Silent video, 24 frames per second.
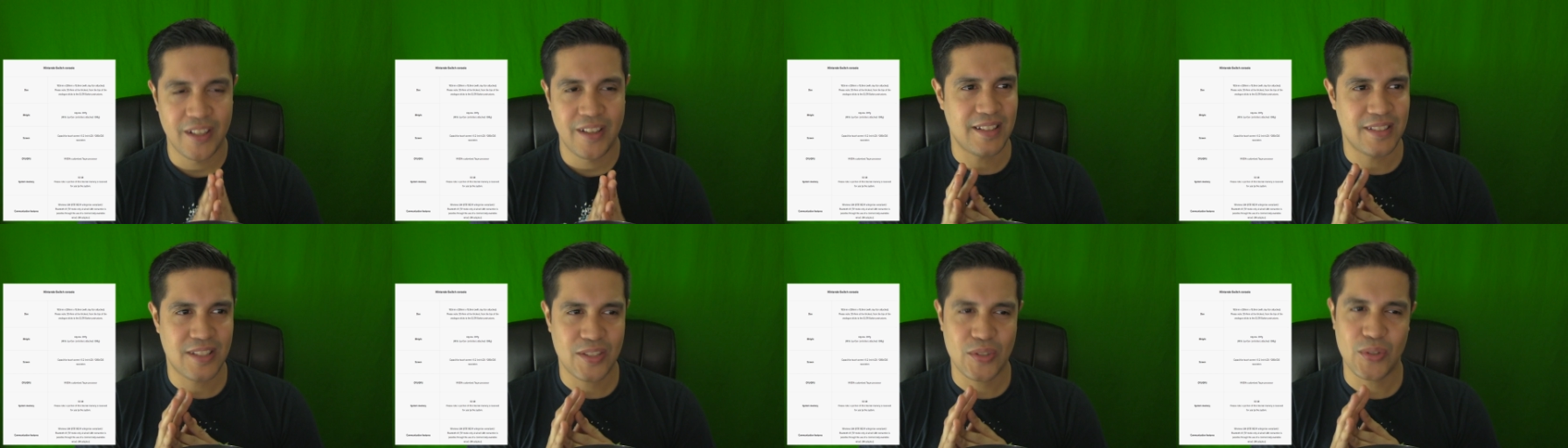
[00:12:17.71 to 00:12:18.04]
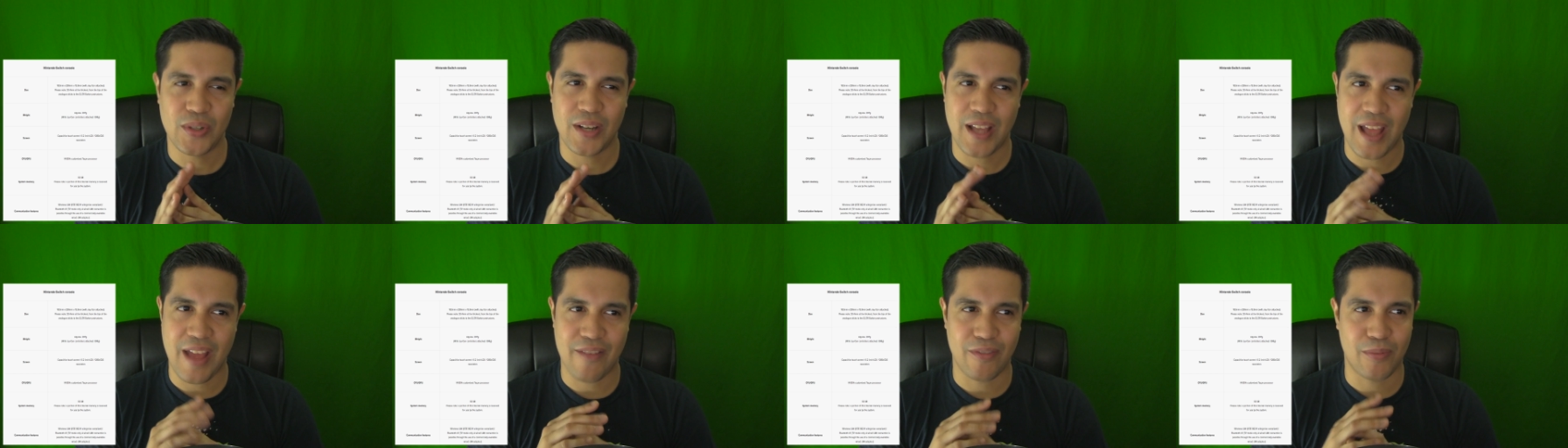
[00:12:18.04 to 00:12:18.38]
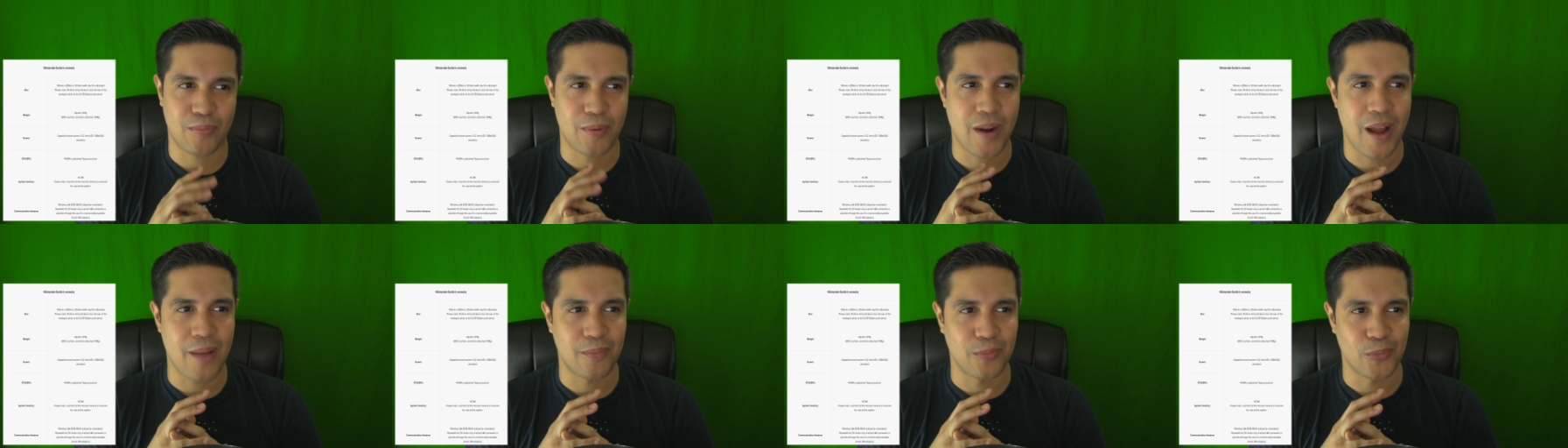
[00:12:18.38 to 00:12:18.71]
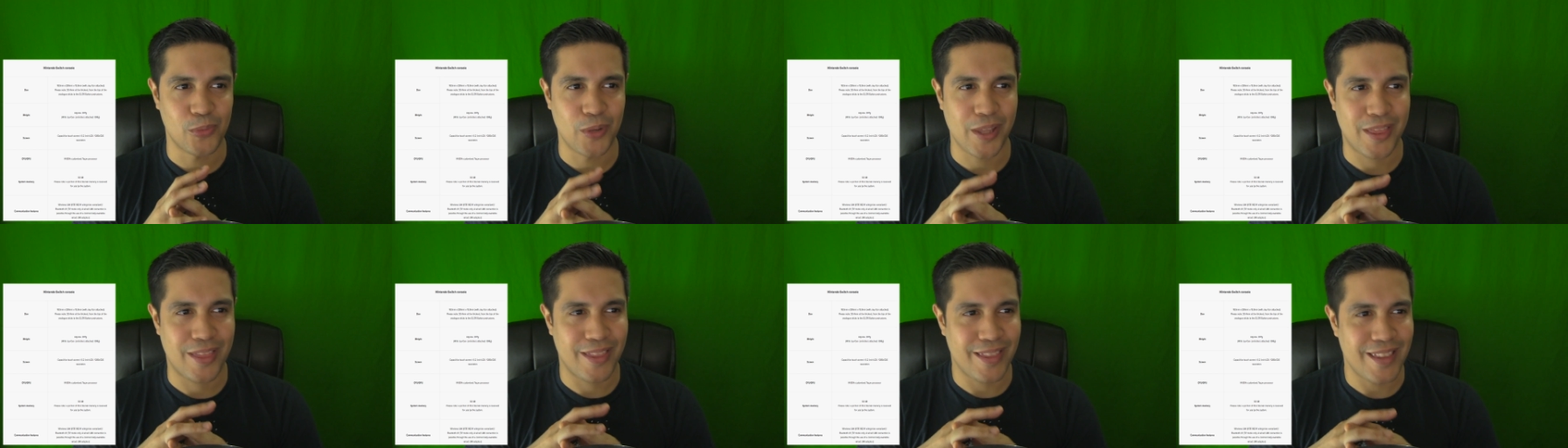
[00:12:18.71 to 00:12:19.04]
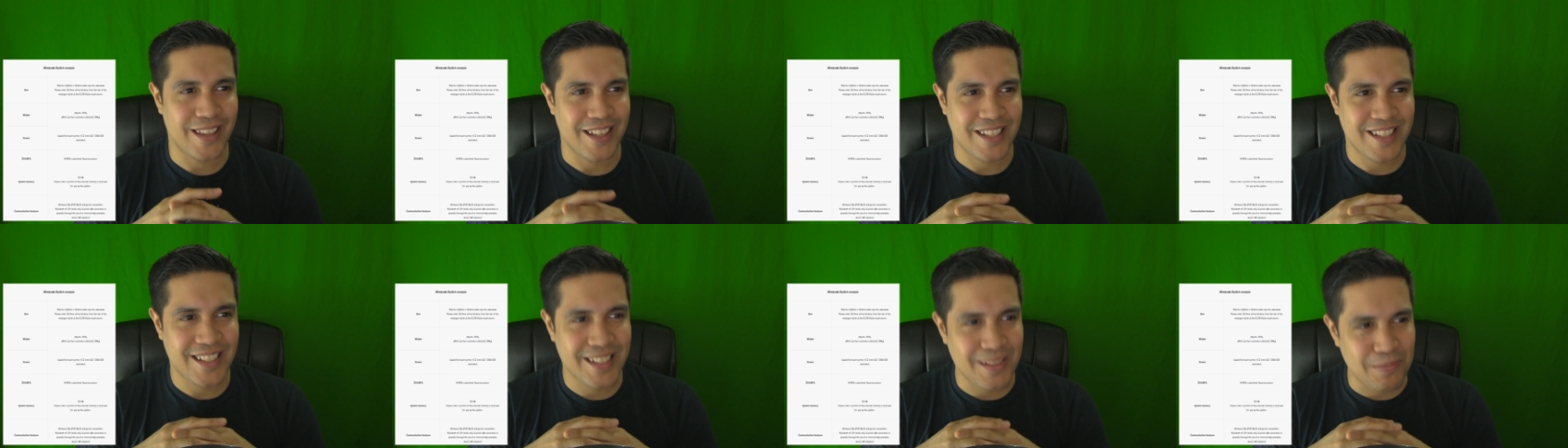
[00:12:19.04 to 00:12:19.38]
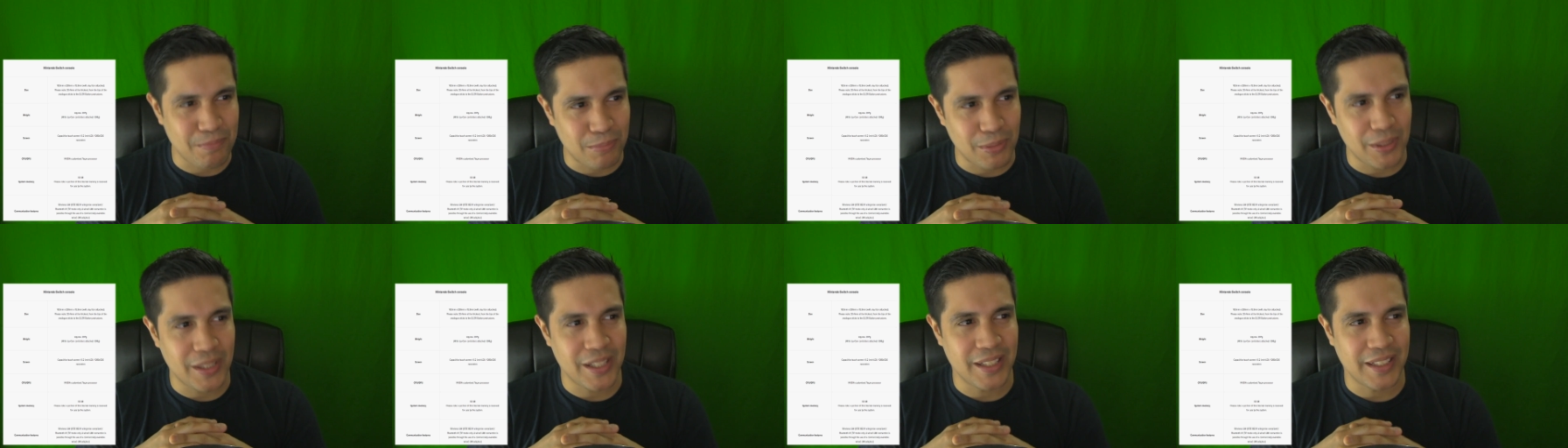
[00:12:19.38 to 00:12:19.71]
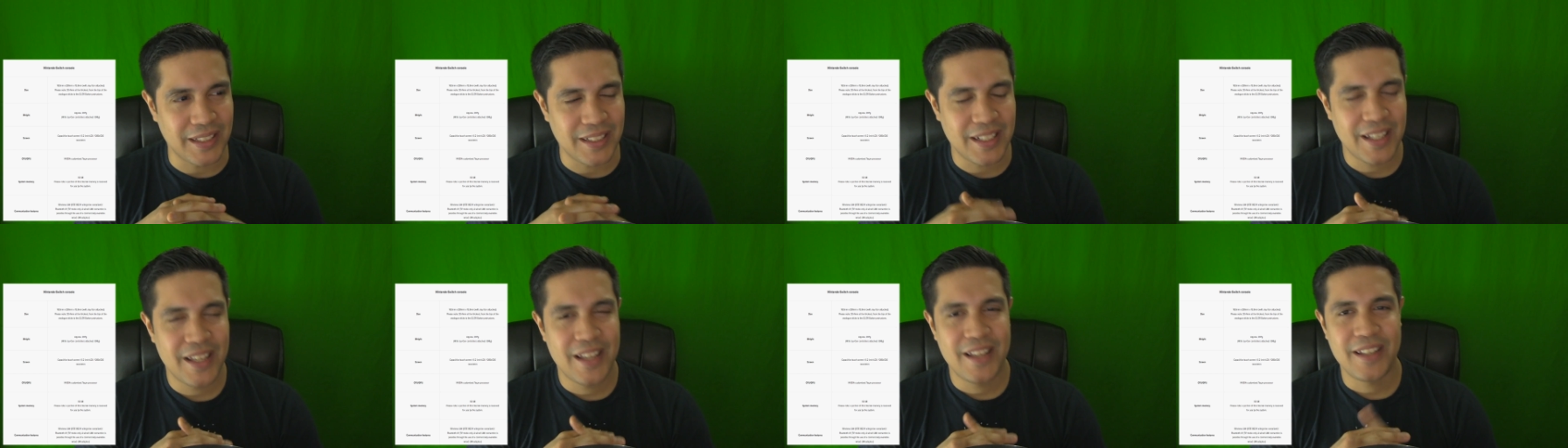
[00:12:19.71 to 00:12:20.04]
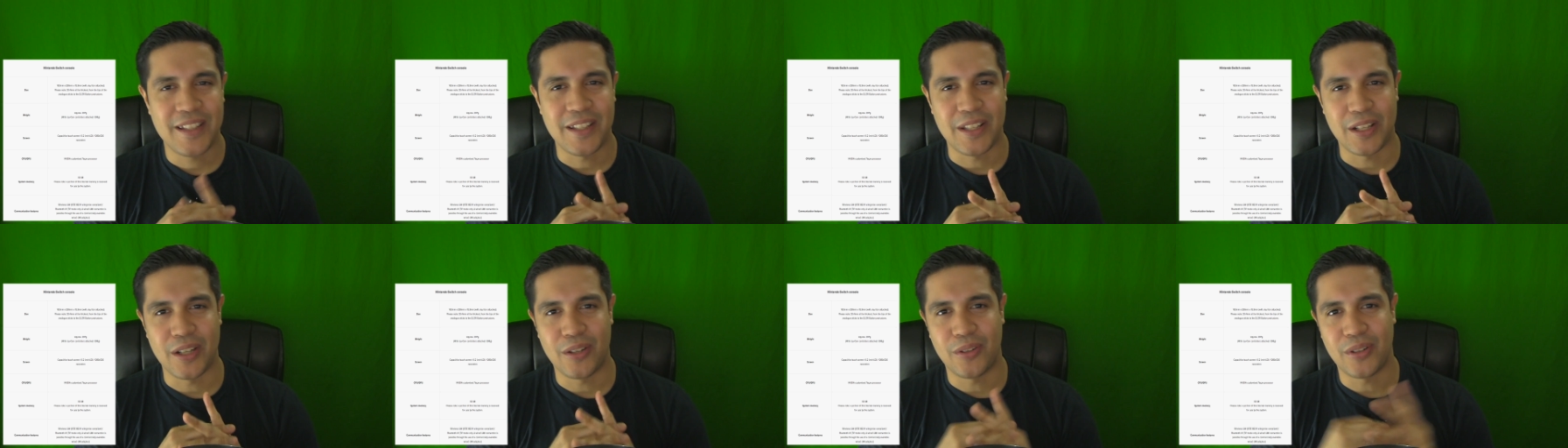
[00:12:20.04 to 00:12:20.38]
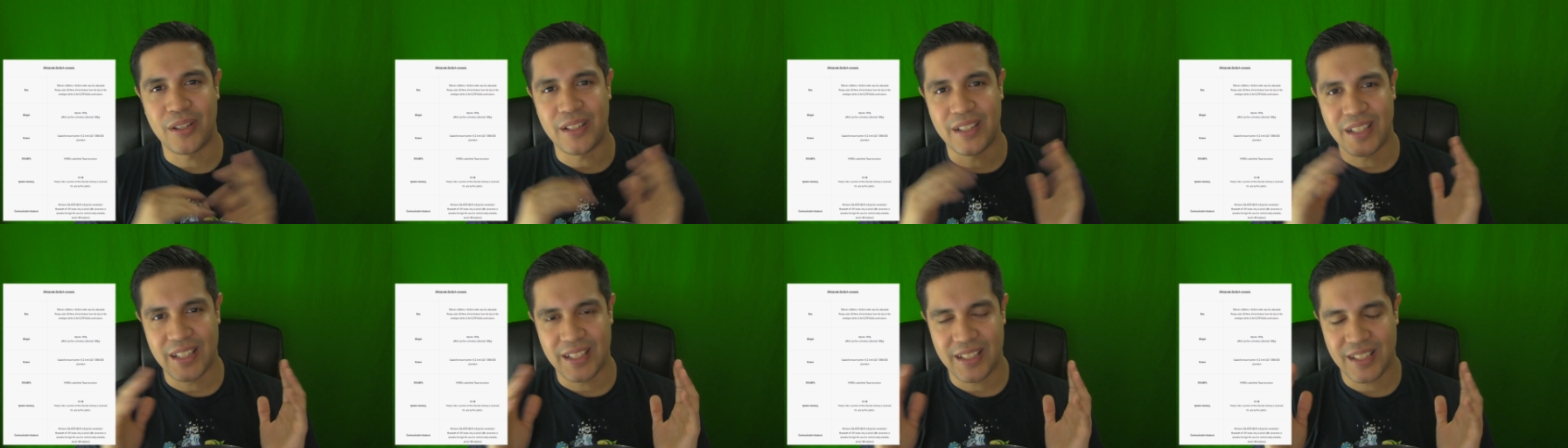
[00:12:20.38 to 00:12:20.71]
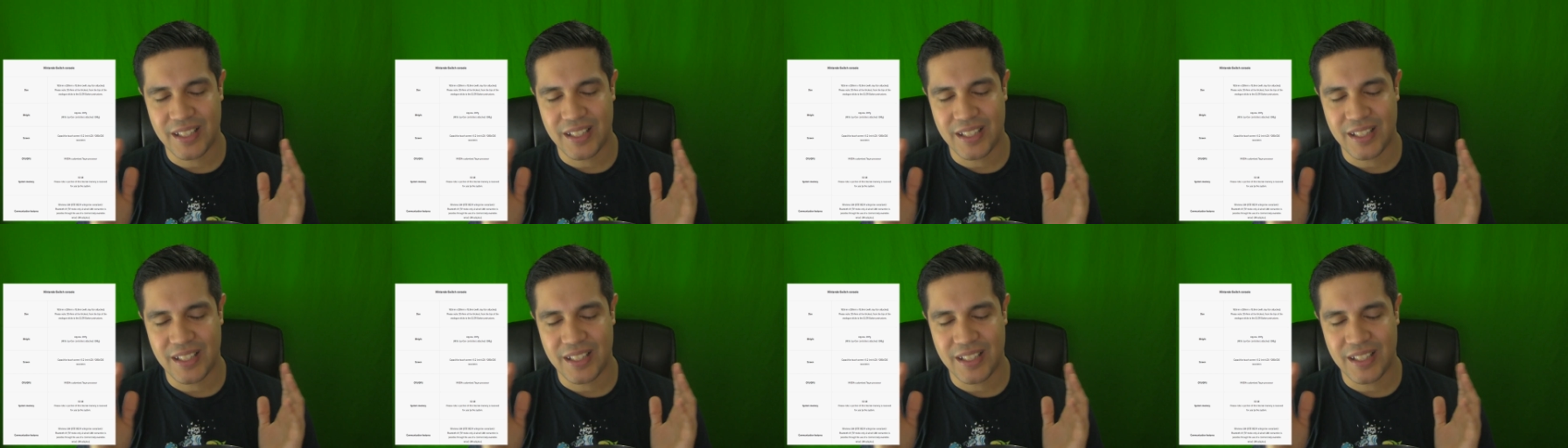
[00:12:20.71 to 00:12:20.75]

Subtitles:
have a problem with this, but you know what?